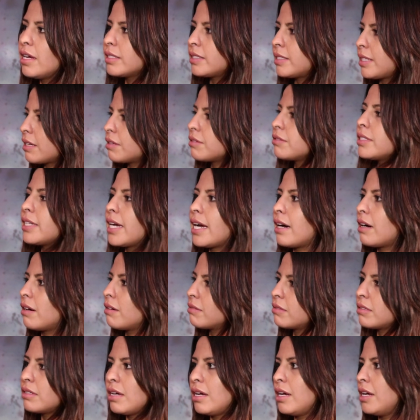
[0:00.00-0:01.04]
Settle
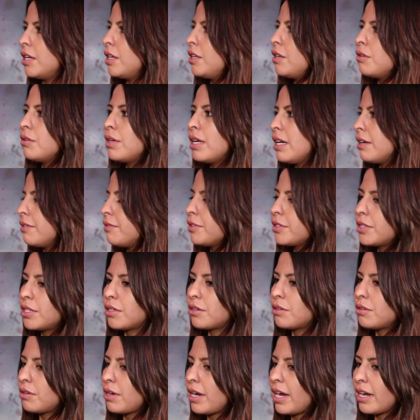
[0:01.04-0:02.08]
down, you know, get everything
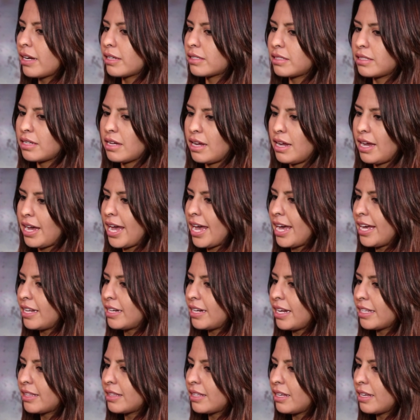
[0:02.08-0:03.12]
correct.
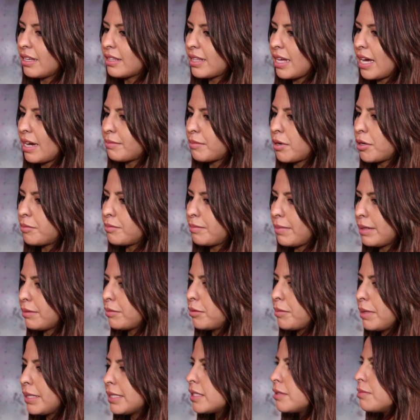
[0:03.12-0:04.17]
And I think that my, my
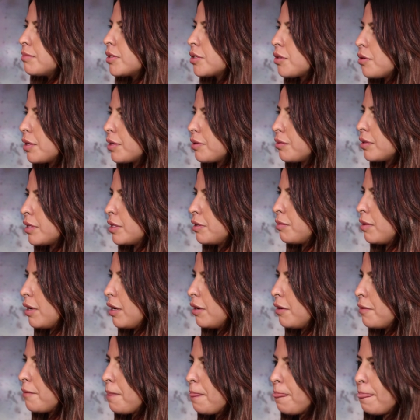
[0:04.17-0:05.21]
momentum is going really
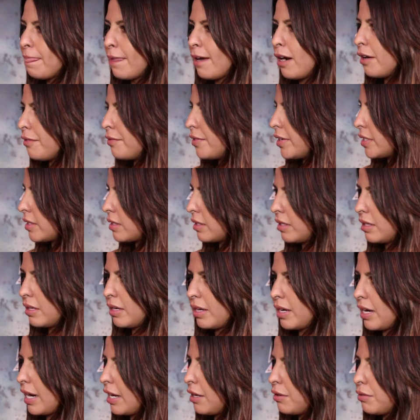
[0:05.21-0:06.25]
well.
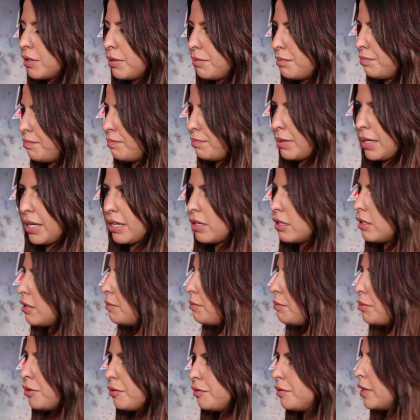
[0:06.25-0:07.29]
Obviously, I only plan on
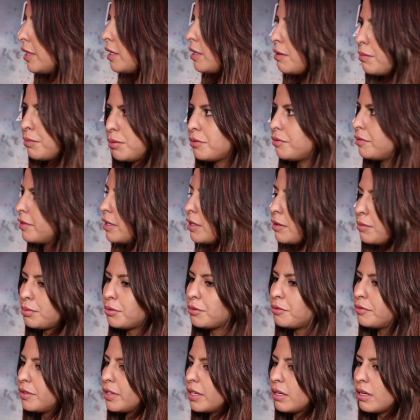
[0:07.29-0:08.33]
improving and improving and
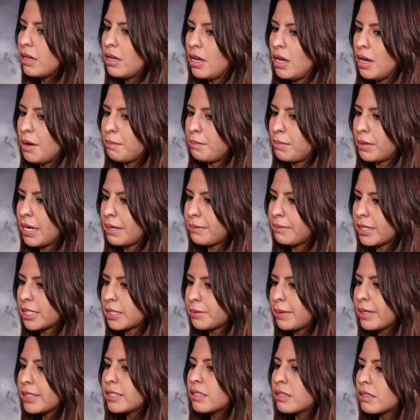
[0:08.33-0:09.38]
improving, but I'm
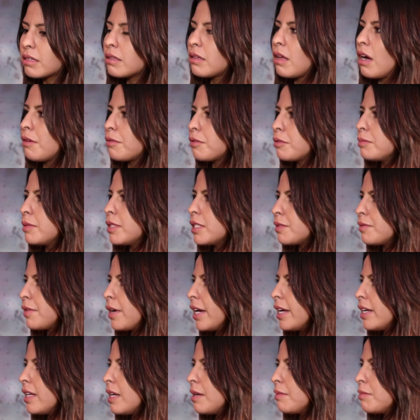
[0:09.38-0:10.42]
expecting a lot from this
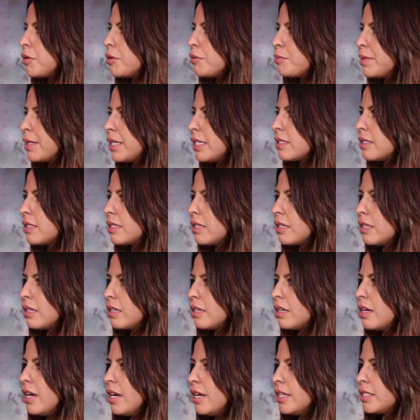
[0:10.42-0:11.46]
fight, and I'm hoping
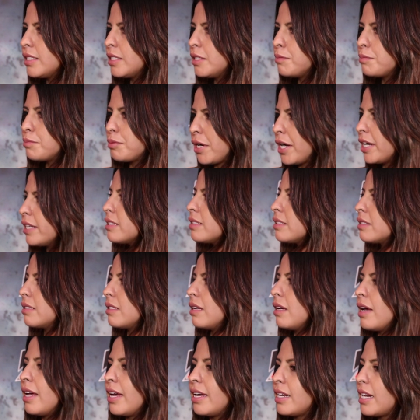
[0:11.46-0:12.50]
to to impress.
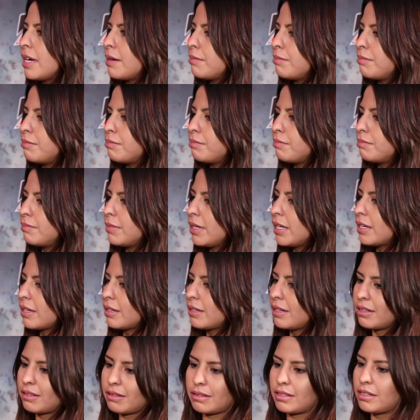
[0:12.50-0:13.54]
And I'm,
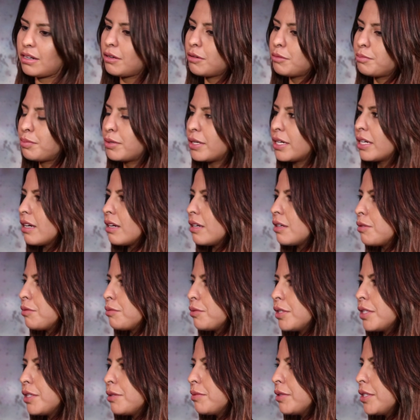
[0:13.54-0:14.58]
you know, putting on a
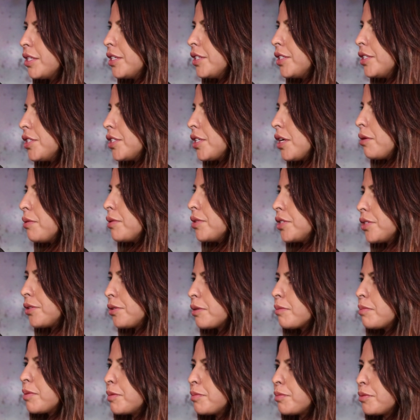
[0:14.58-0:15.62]
really, really good show and
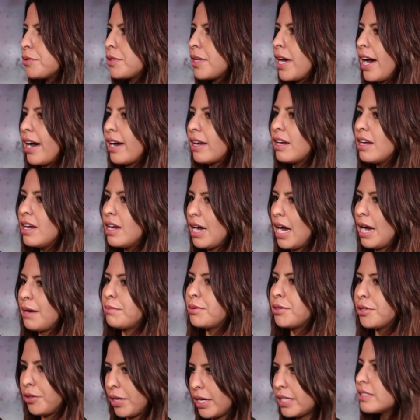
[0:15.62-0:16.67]
showing people that I'm
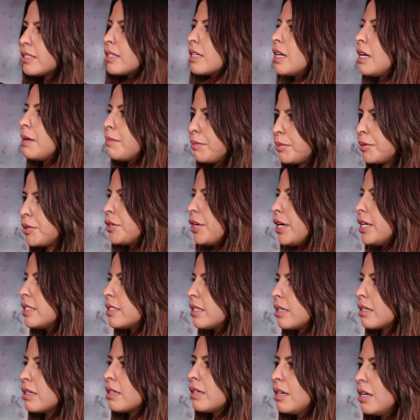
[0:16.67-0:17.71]
progressing and I'm
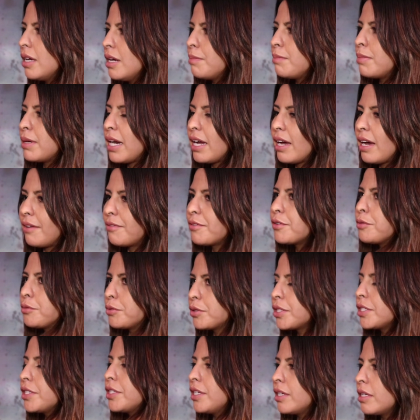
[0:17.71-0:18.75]
progressing. But I, I feel
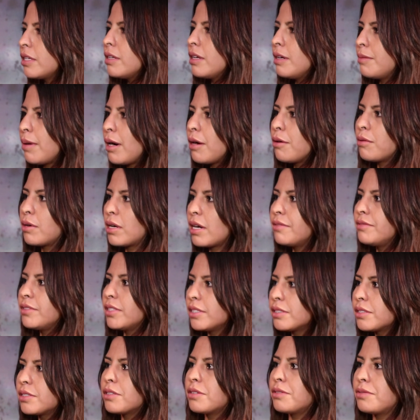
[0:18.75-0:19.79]
really good about what I've
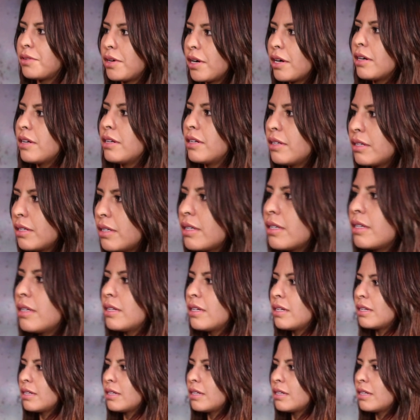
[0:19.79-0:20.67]
done so far. One